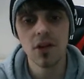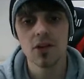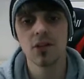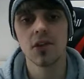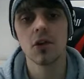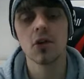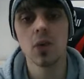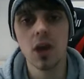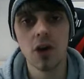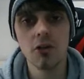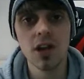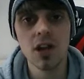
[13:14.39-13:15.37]
So we're
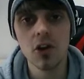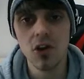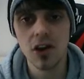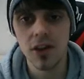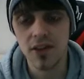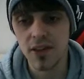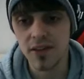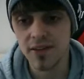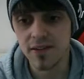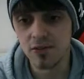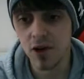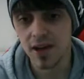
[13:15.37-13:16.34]
currently looking at
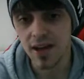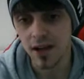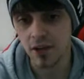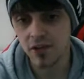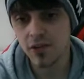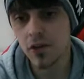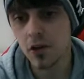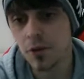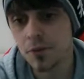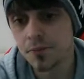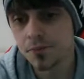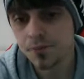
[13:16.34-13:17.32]
this right now. So